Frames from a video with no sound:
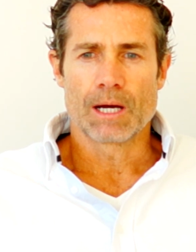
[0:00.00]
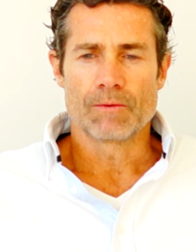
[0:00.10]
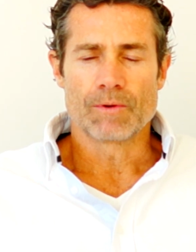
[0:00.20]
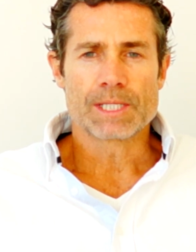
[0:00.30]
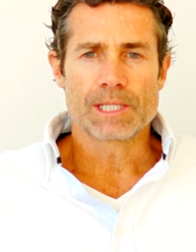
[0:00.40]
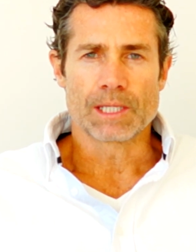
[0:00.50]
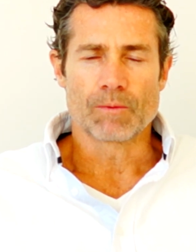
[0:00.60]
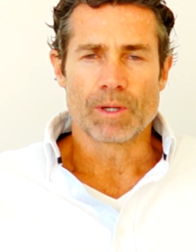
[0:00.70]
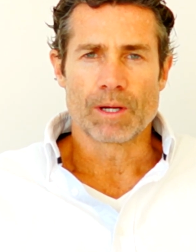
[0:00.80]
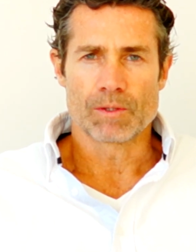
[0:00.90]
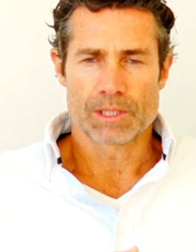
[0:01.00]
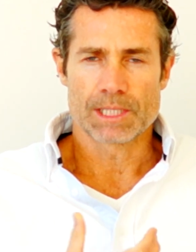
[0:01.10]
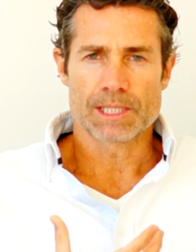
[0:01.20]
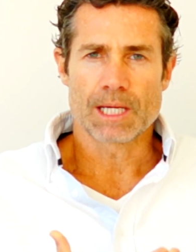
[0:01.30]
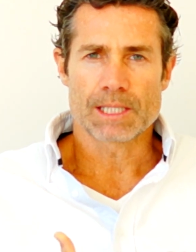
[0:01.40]
recently when I was
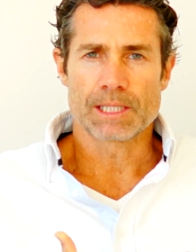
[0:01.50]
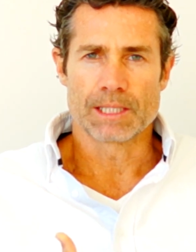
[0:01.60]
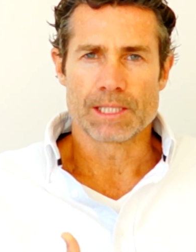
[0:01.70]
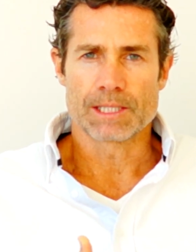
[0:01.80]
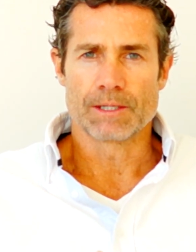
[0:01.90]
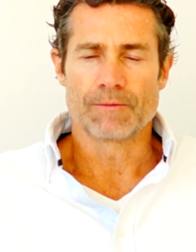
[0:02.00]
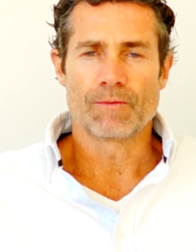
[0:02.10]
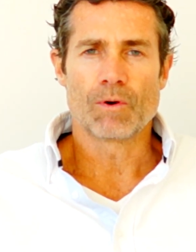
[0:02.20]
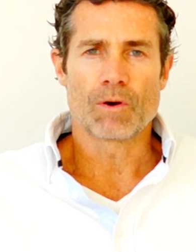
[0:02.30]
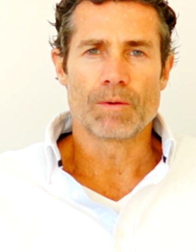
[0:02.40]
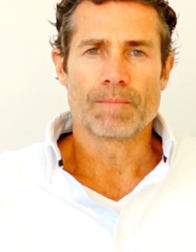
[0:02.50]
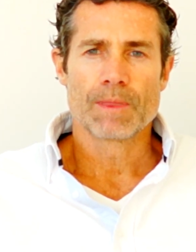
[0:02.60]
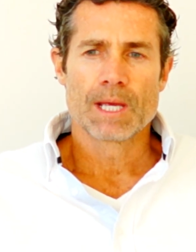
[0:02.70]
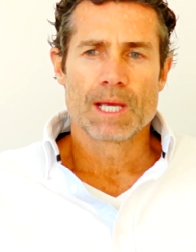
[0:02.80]
discussing this in a forum.